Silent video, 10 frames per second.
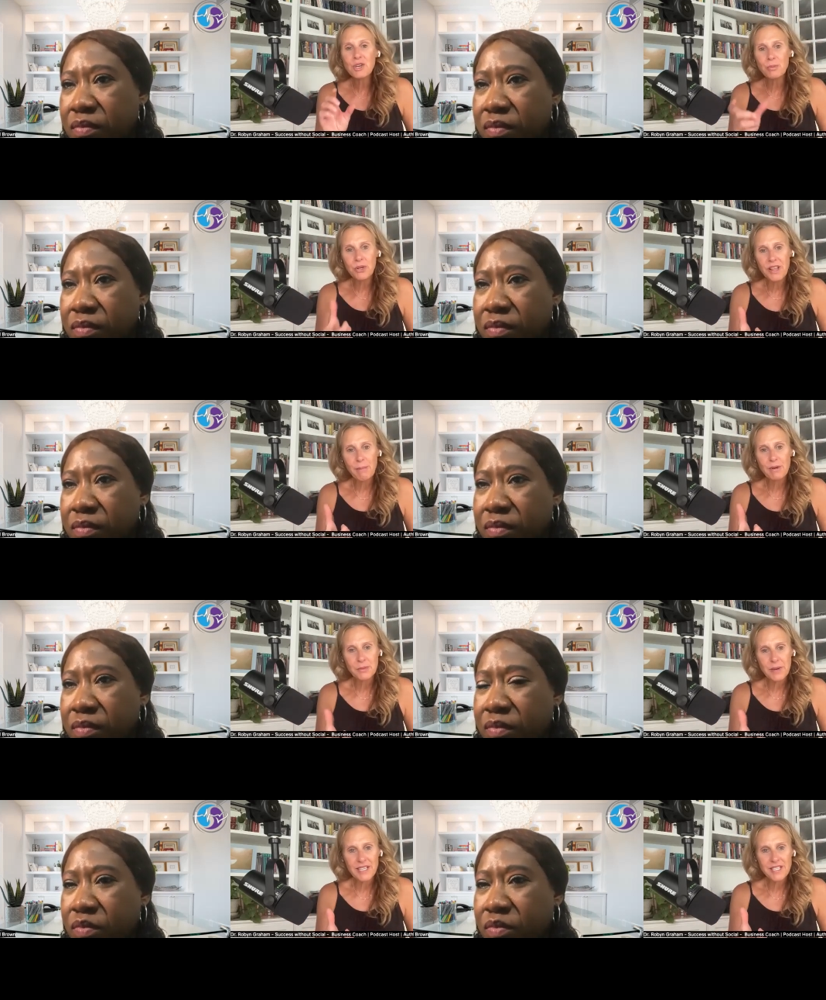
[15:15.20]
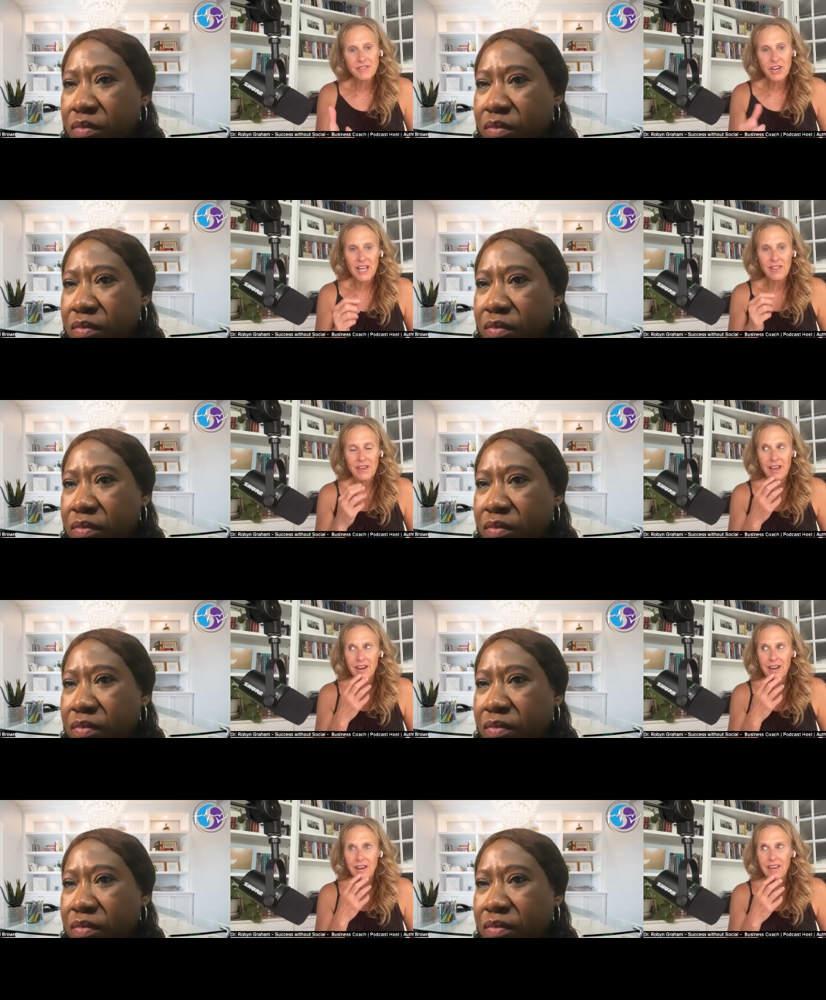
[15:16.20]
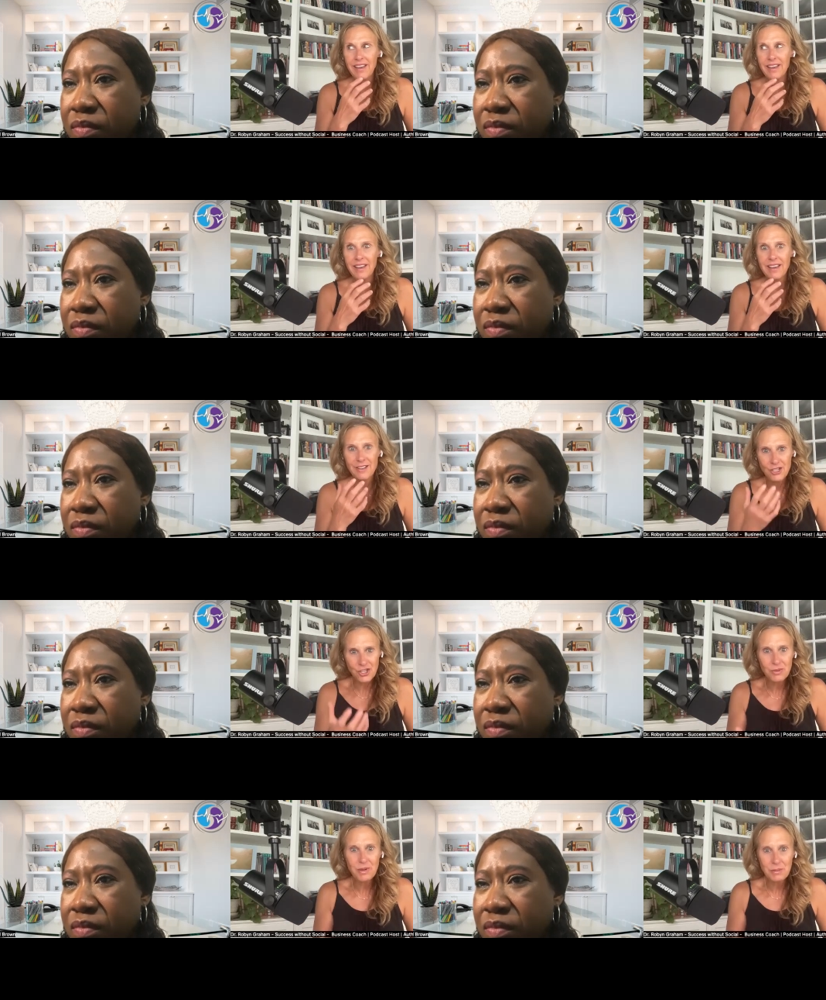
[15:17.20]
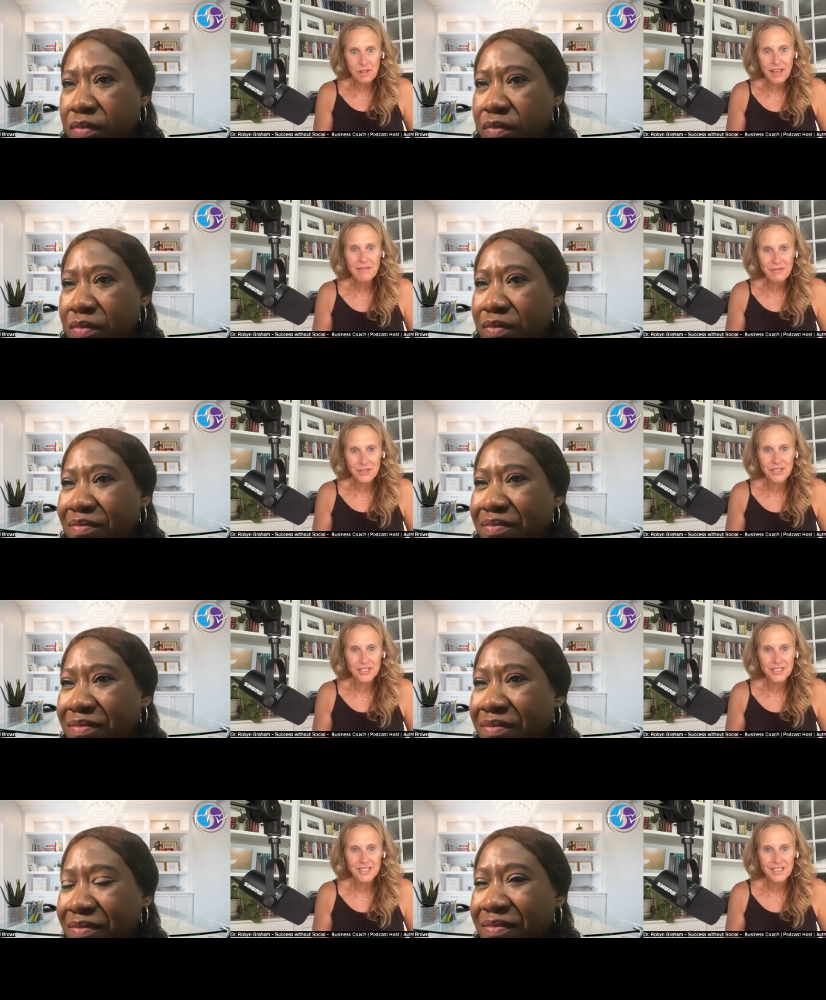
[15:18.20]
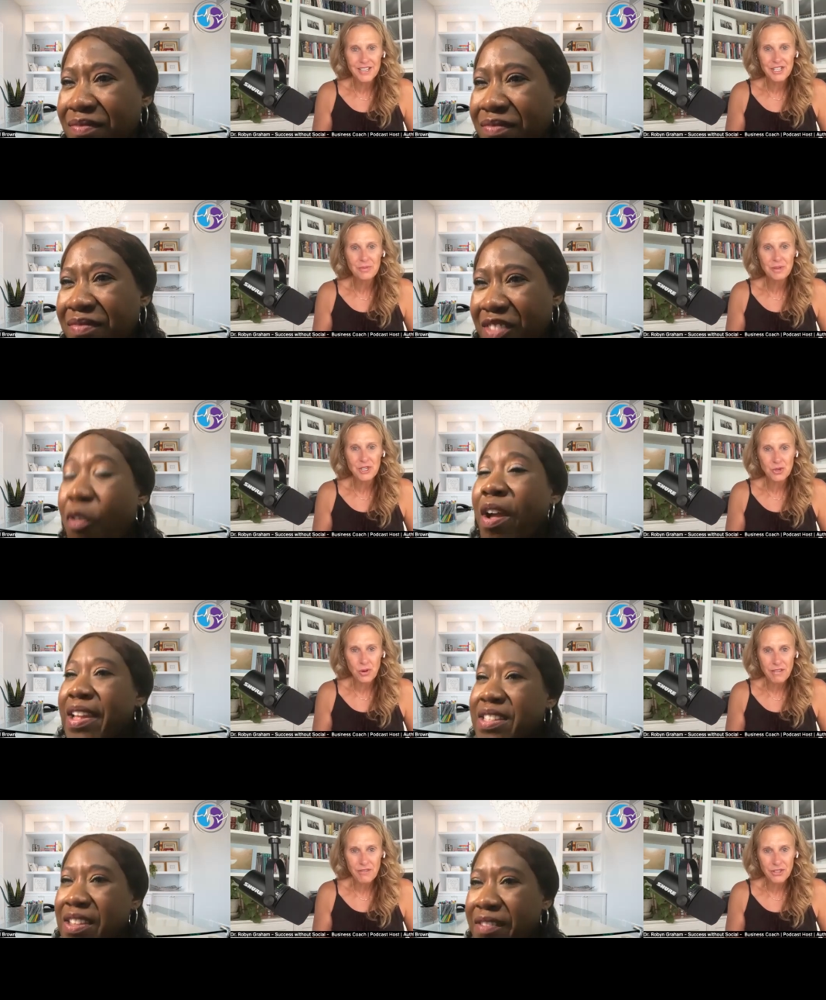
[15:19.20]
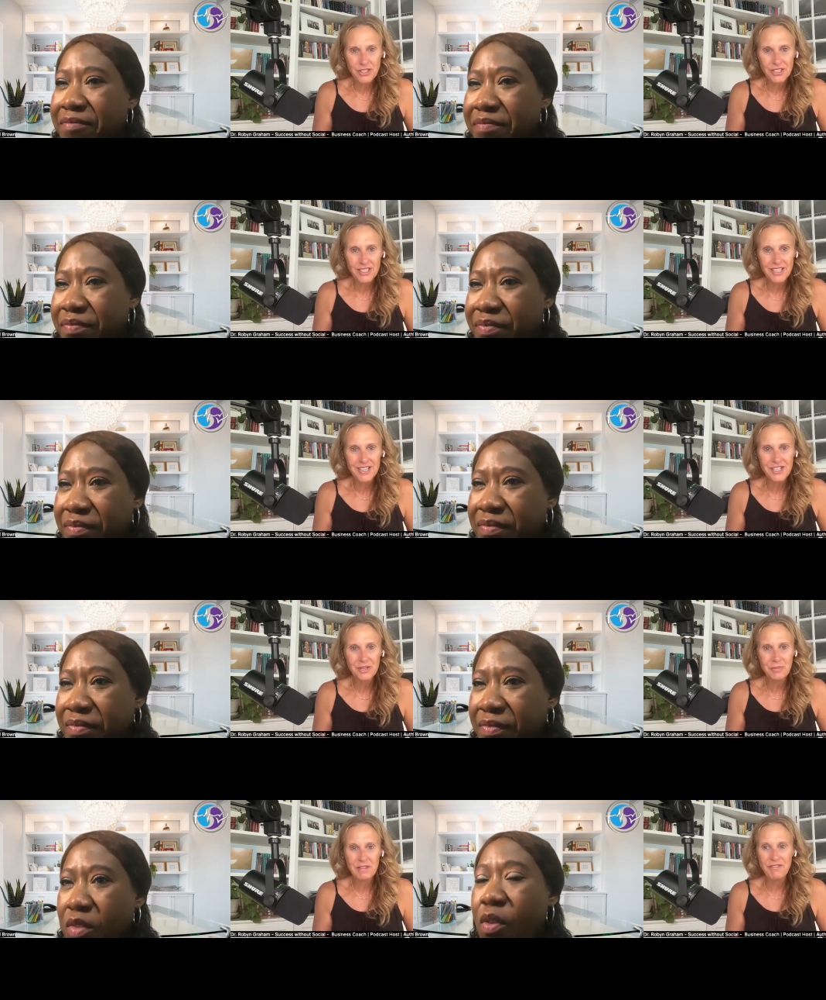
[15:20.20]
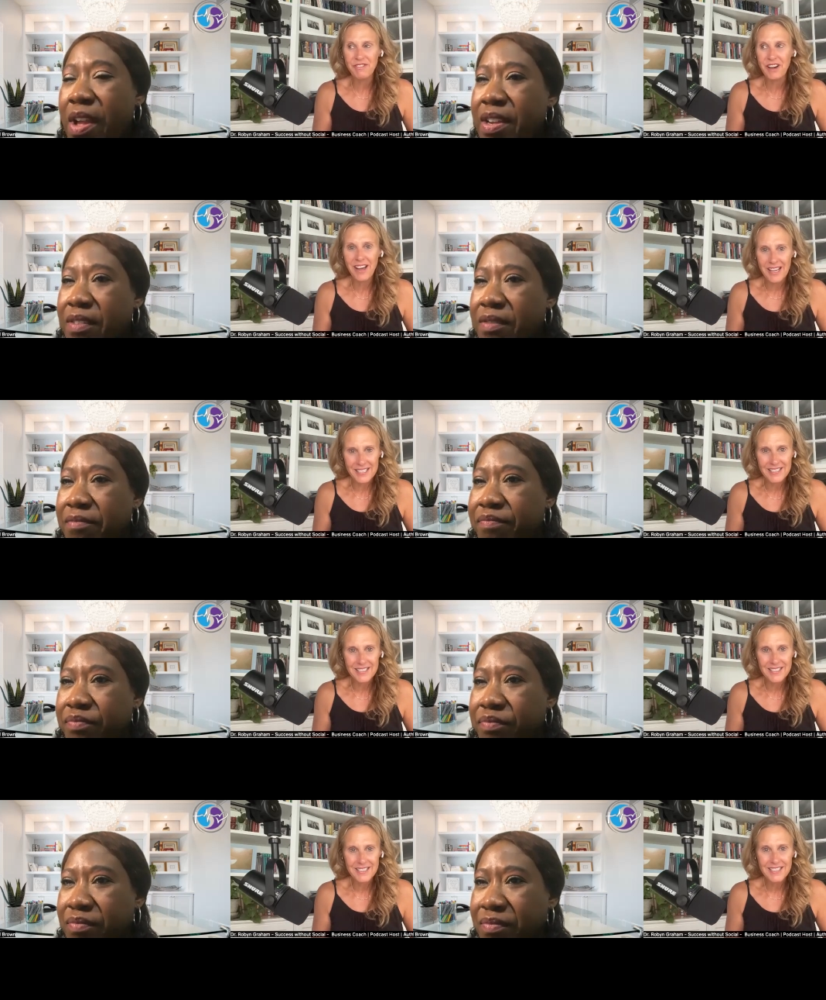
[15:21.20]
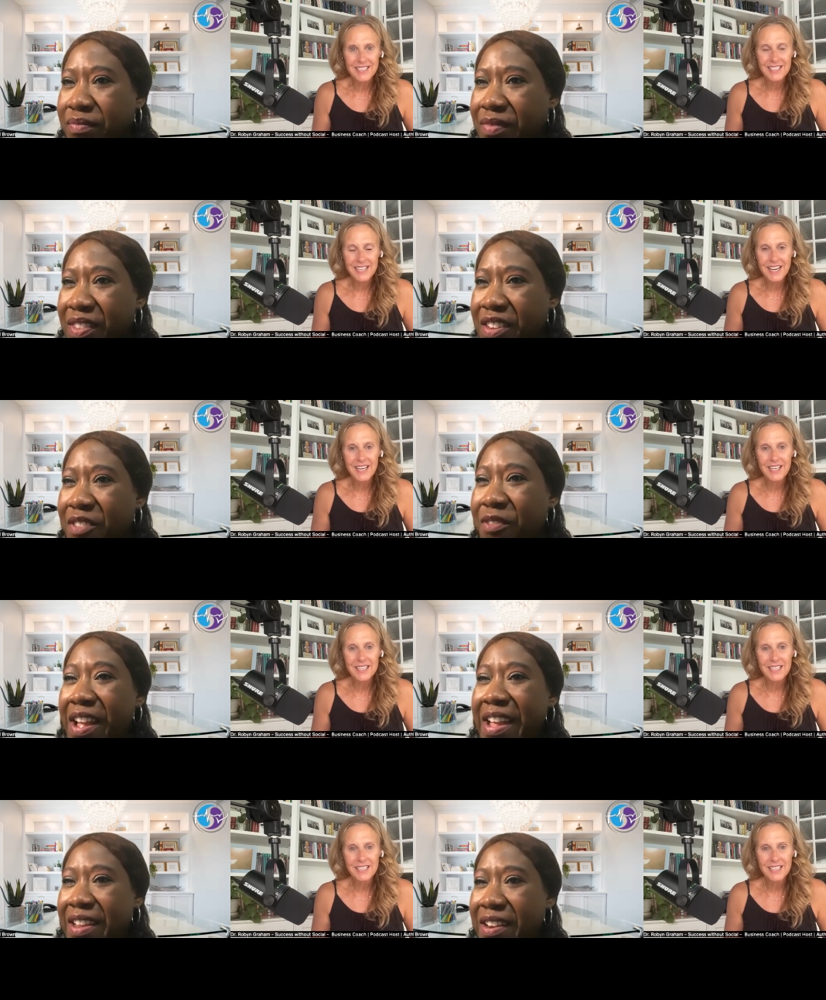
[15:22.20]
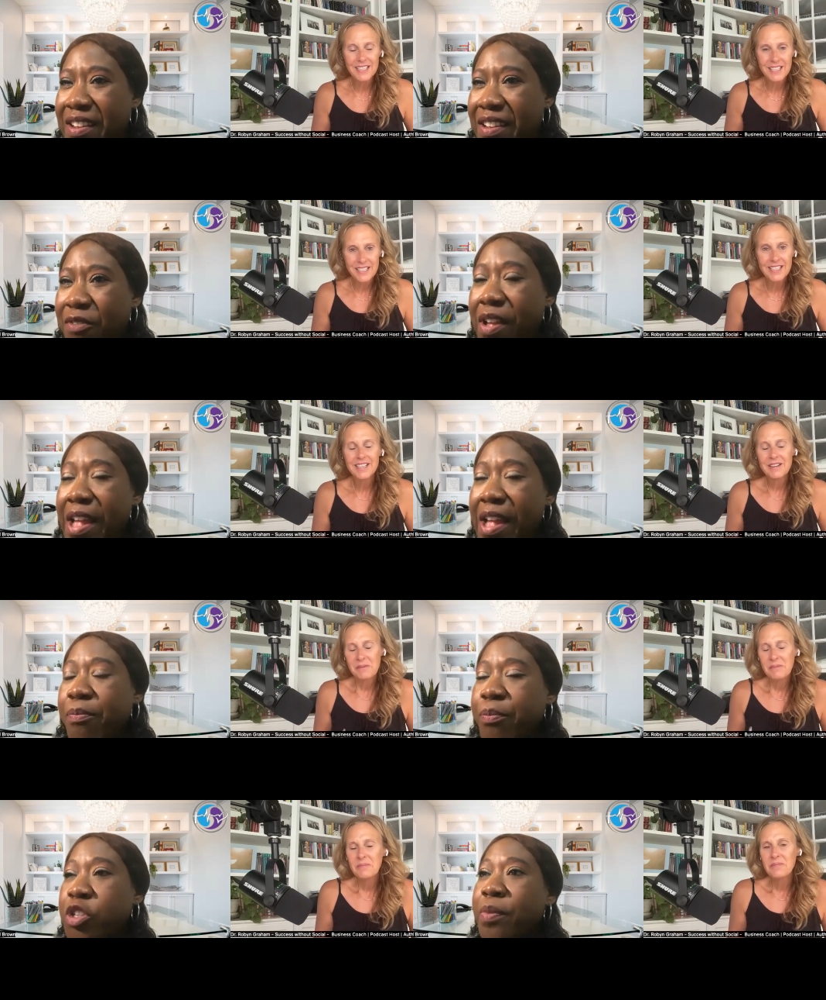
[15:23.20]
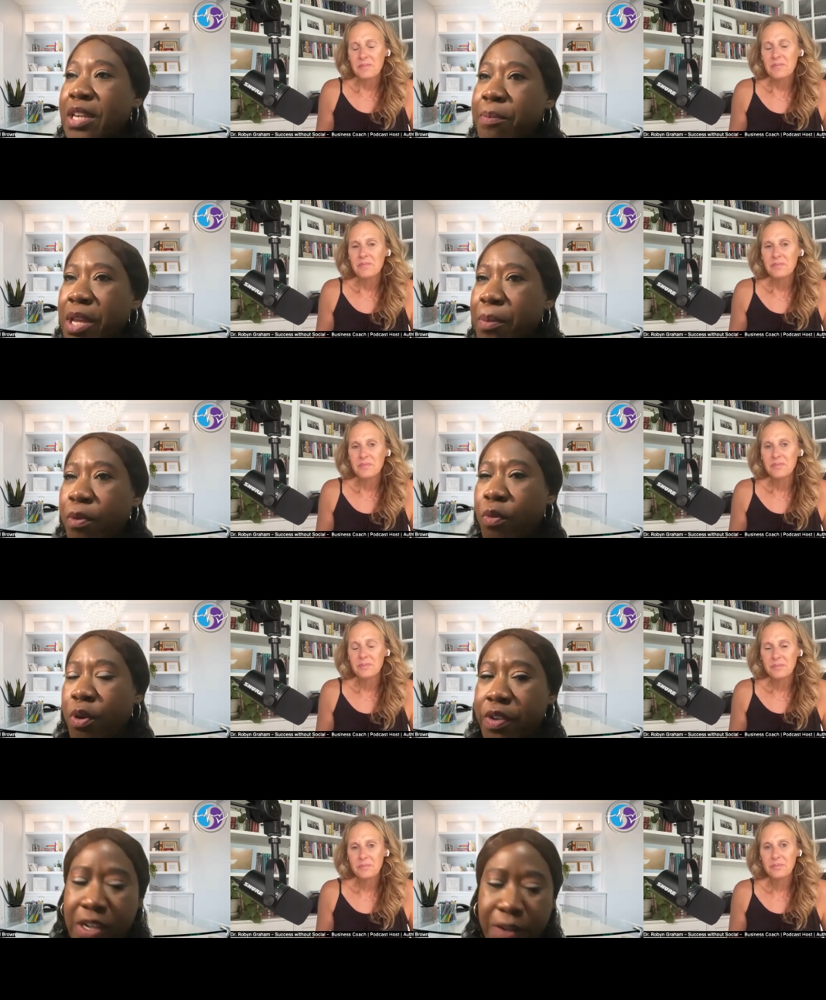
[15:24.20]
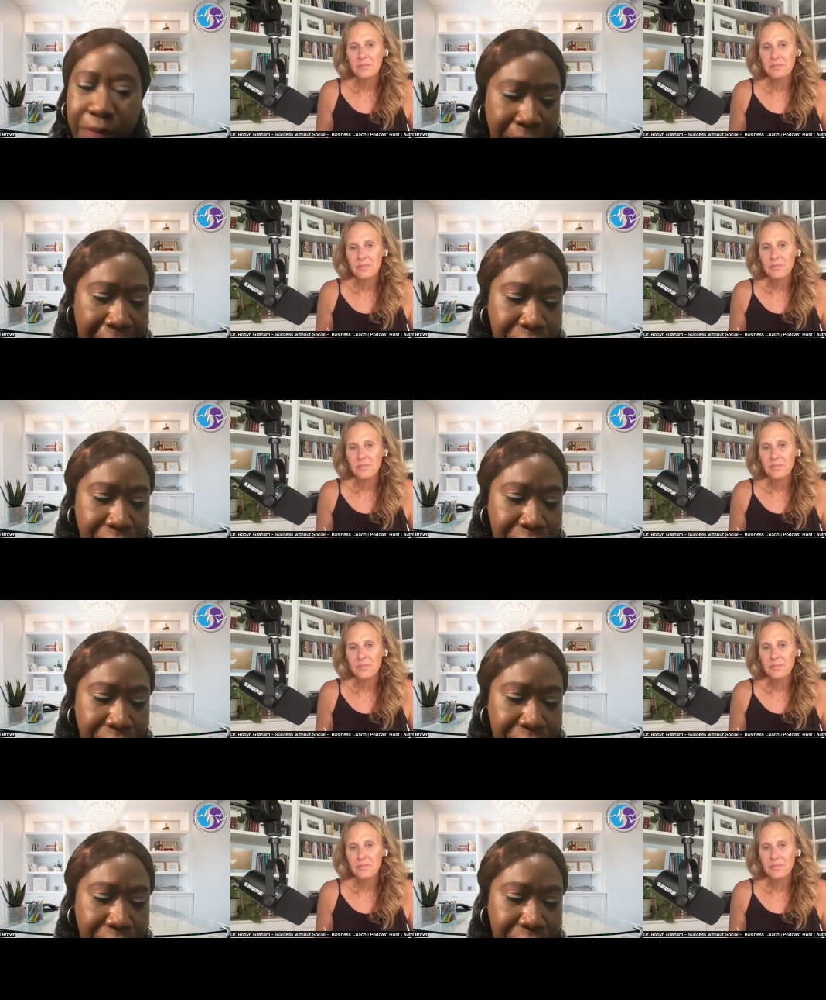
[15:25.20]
Speaker 1: you put that perspective on it, that it should be playful. It should be
Speaker 2: right. joyful. It should be fun. Right. Yeah. Right. Right. Too many people worried about